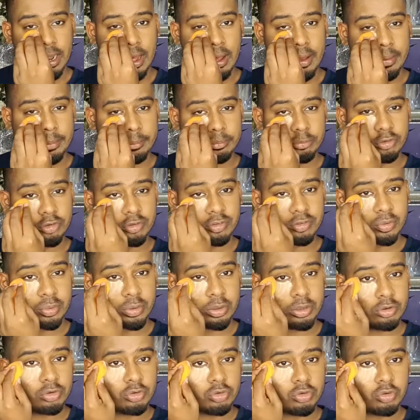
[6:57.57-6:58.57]
So now I'm
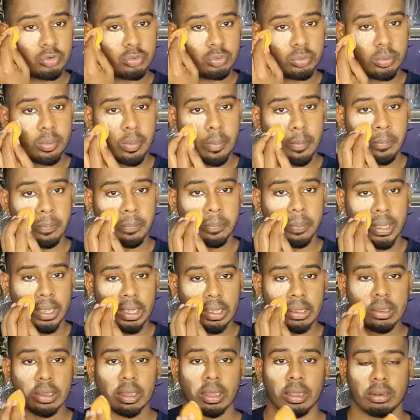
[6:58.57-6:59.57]
just going to
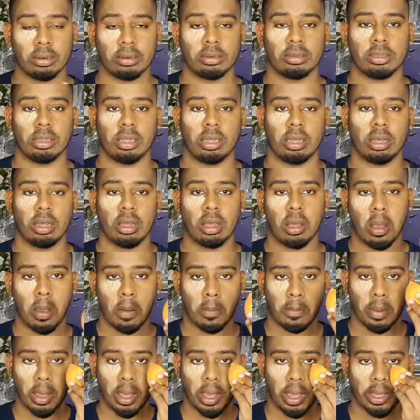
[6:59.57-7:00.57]
bake under
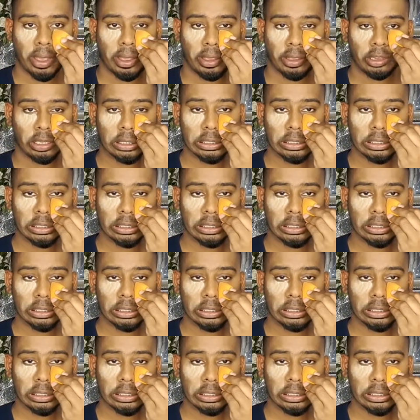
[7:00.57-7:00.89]
my